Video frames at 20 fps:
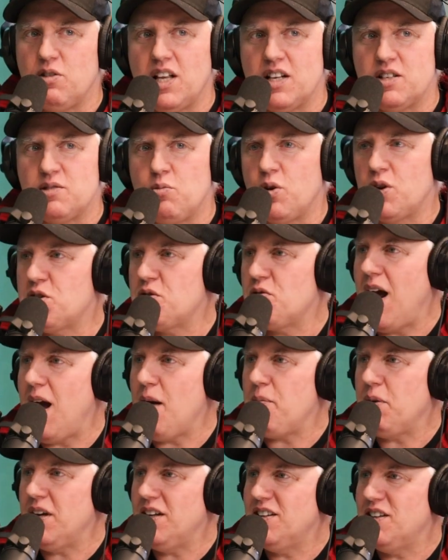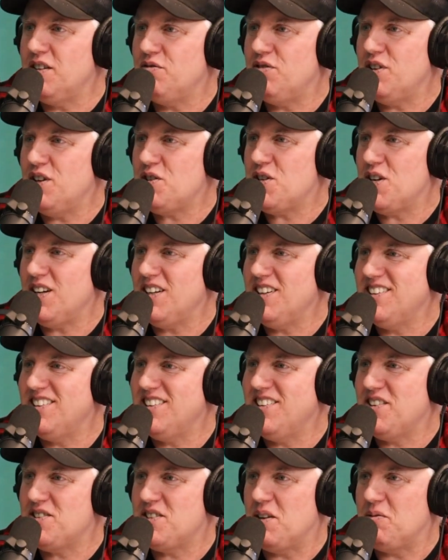more trapping than fishing,
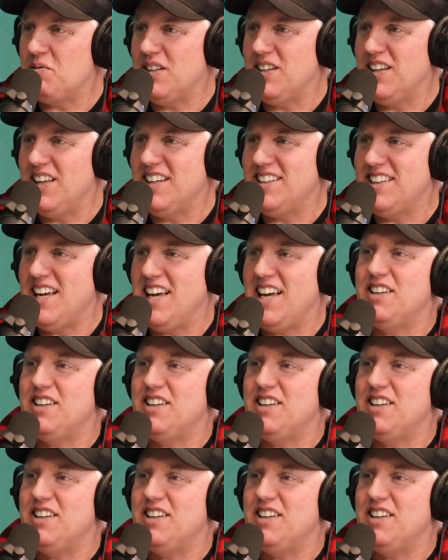or something like that,